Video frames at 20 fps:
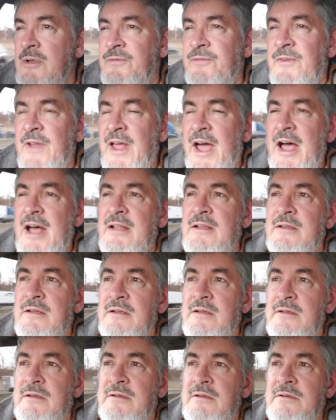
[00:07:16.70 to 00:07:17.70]
if not
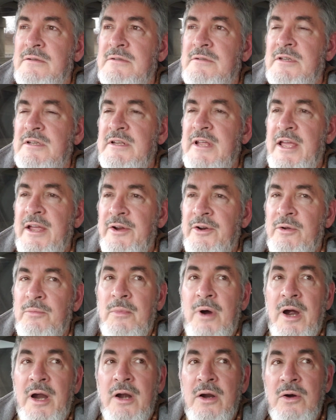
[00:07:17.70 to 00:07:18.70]
today or
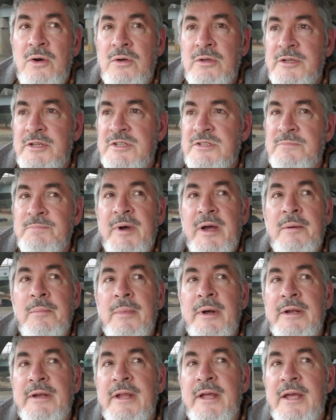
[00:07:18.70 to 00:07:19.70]
tomorrow, at least by
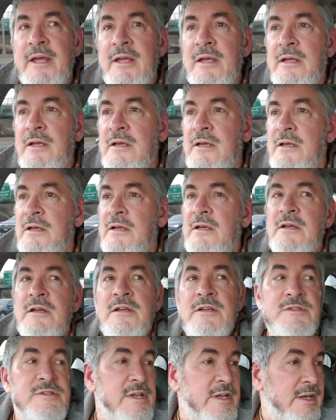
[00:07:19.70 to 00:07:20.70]
Monday.
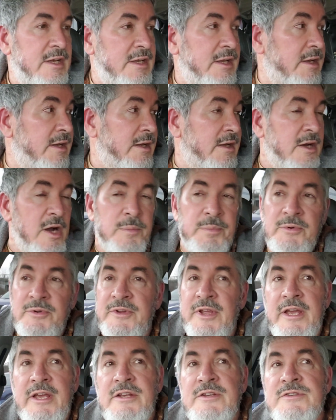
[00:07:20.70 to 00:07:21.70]
He said he needed a couple
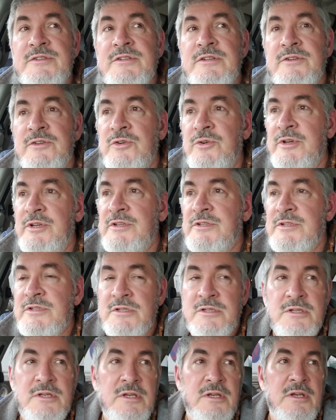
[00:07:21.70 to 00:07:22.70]
days to do his
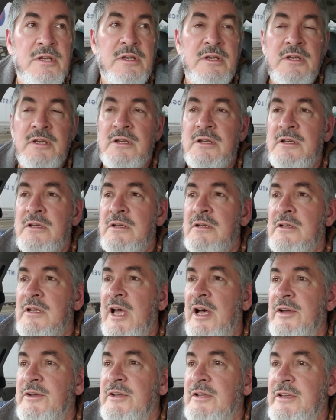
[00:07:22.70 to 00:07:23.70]

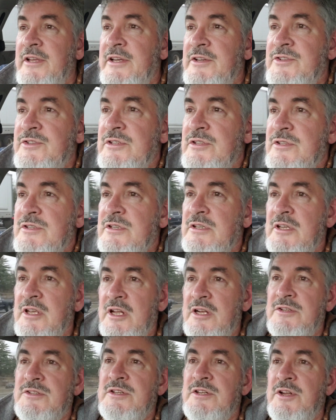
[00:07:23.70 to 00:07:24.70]
calculations and
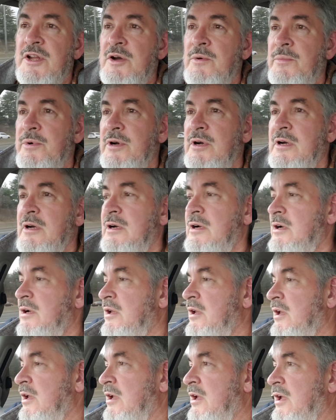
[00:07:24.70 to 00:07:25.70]
get us a number,
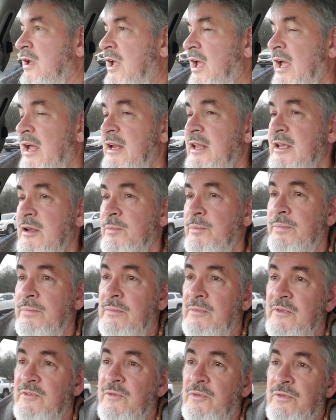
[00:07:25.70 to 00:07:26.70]
and he
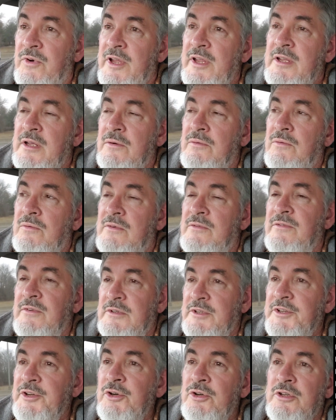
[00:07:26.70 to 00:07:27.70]

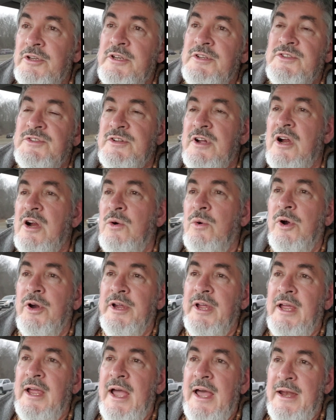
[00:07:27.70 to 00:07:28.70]
can literally start
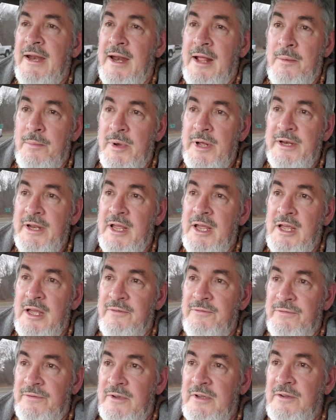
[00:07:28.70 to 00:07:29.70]
working on it on Monday
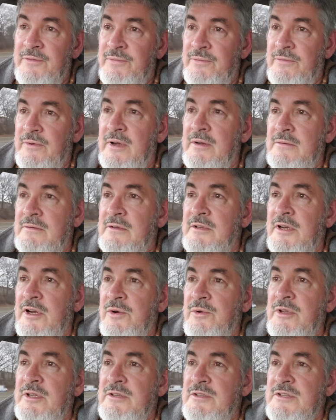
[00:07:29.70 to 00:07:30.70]
if
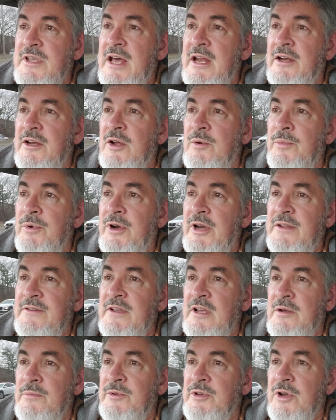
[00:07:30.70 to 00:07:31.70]
he's got a number and I
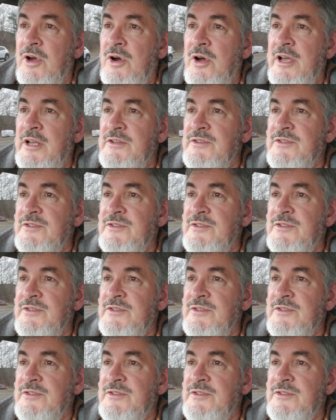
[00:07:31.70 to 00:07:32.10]
tell him to go.